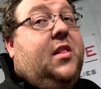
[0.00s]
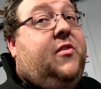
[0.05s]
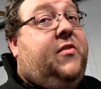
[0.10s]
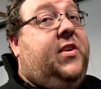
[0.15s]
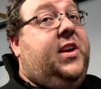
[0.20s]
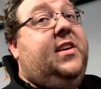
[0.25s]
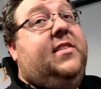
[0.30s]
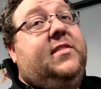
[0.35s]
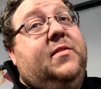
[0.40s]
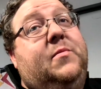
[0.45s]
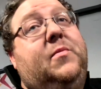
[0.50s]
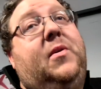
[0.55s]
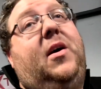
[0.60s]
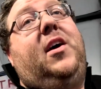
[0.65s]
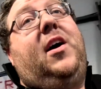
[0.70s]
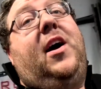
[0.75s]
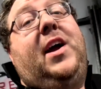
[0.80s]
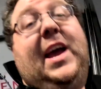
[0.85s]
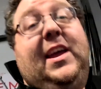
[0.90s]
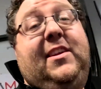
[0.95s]
the reason
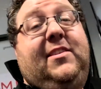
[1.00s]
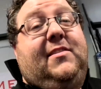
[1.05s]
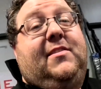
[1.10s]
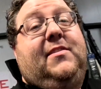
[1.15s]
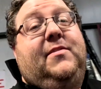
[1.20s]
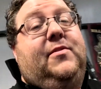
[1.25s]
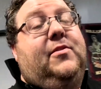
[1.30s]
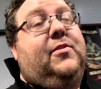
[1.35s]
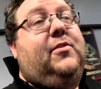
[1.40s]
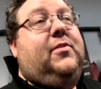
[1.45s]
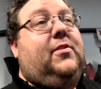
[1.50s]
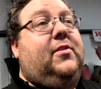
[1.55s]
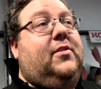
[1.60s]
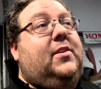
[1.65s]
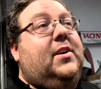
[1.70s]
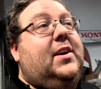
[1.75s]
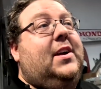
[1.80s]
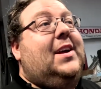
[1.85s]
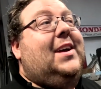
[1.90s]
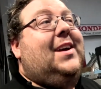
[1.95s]
why I asked
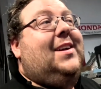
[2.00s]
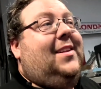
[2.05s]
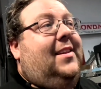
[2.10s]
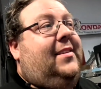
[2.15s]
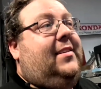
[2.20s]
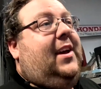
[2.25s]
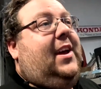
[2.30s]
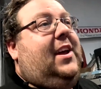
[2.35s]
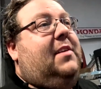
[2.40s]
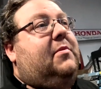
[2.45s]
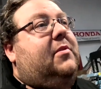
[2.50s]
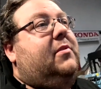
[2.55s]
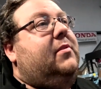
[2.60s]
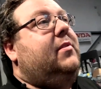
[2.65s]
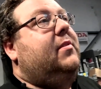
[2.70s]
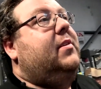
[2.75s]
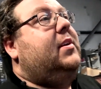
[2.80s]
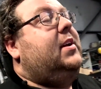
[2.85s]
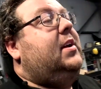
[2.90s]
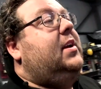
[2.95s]
for the table
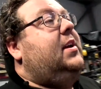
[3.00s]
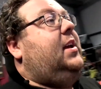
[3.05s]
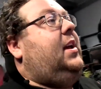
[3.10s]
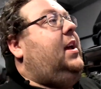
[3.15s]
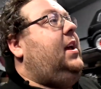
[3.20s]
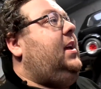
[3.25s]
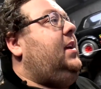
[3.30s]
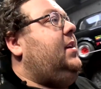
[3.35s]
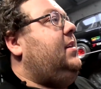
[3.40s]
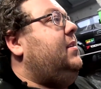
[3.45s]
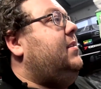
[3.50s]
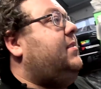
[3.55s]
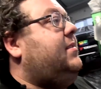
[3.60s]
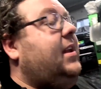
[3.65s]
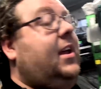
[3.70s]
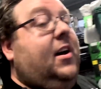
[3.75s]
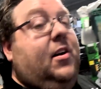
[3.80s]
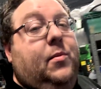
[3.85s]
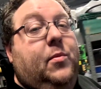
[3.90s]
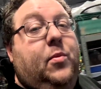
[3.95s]
is
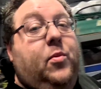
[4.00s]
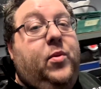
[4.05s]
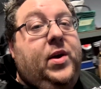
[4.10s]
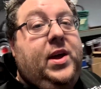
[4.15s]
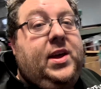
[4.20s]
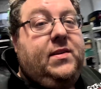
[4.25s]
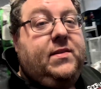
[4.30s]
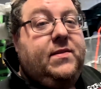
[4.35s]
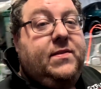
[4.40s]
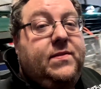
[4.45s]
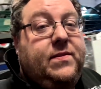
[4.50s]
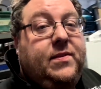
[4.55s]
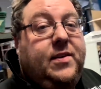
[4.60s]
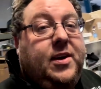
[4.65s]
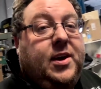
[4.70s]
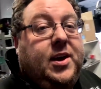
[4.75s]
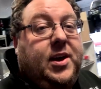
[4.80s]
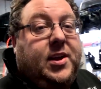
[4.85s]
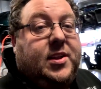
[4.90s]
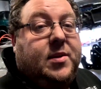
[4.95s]
to help with
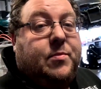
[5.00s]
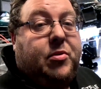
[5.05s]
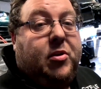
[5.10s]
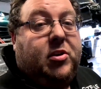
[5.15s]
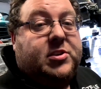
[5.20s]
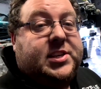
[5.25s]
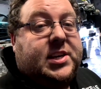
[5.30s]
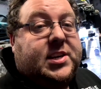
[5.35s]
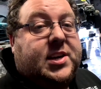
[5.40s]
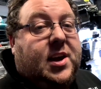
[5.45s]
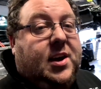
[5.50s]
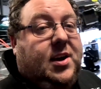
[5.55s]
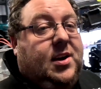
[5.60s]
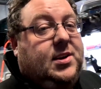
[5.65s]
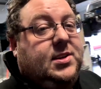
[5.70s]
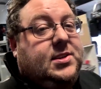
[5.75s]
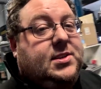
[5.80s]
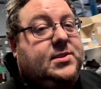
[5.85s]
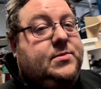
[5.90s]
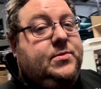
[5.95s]
the project
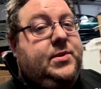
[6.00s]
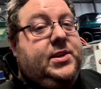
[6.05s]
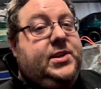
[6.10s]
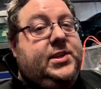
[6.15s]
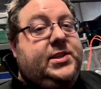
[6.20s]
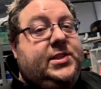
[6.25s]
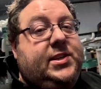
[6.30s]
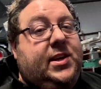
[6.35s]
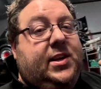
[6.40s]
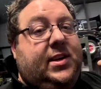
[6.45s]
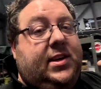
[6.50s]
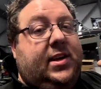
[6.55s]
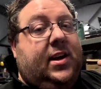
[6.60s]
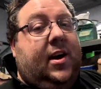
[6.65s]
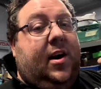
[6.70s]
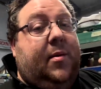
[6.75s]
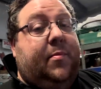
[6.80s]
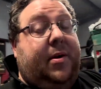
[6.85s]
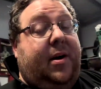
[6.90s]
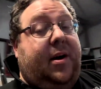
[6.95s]
cars which
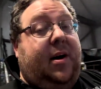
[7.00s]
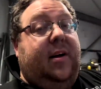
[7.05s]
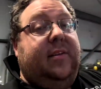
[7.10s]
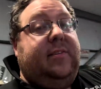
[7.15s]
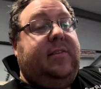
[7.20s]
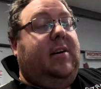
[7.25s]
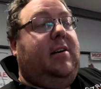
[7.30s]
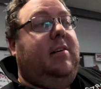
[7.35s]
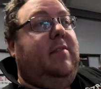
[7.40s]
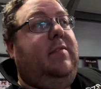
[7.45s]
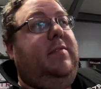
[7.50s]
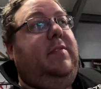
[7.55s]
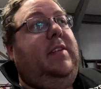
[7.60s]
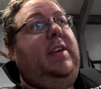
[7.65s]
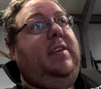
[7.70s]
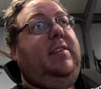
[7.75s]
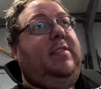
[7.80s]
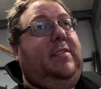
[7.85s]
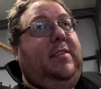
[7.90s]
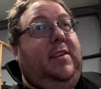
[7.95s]
are part of
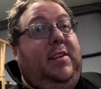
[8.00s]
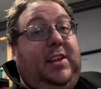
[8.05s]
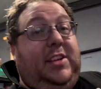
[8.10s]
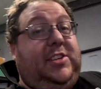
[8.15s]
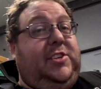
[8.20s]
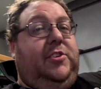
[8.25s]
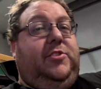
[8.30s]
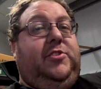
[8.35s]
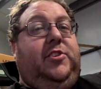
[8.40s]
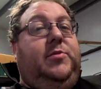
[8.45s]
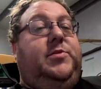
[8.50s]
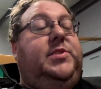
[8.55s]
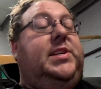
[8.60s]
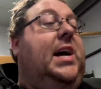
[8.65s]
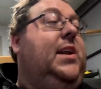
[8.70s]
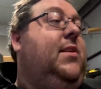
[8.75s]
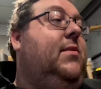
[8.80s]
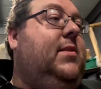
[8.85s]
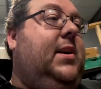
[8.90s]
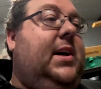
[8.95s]
this YouTube
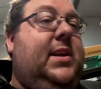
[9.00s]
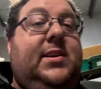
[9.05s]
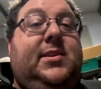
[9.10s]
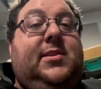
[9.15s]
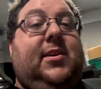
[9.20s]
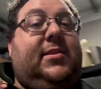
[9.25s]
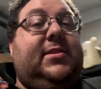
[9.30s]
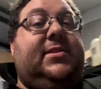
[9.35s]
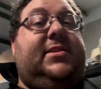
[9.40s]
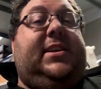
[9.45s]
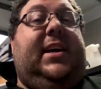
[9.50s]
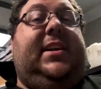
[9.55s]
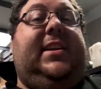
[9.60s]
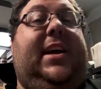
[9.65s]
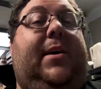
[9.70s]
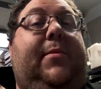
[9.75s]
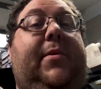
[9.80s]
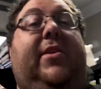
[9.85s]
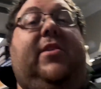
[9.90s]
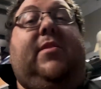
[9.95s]
channel and the content
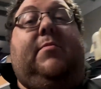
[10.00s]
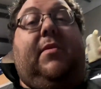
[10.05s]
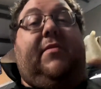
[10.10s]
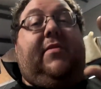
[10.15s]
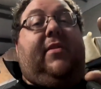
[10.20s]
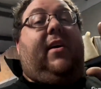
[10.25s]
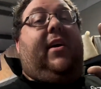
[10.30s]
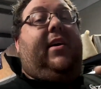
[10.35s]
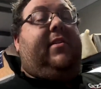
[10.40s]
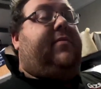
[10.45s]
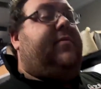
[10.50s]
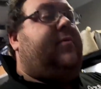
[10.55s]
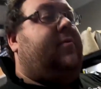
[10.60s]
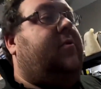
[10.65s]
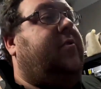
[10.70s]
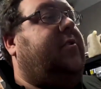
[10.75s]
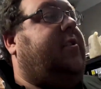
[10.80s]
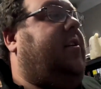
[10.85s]
that we're going to provide for